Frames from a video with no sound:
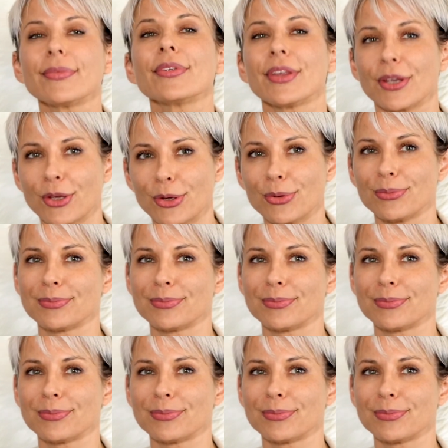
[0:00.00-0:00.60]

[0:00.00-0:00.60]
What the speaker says: Thank you.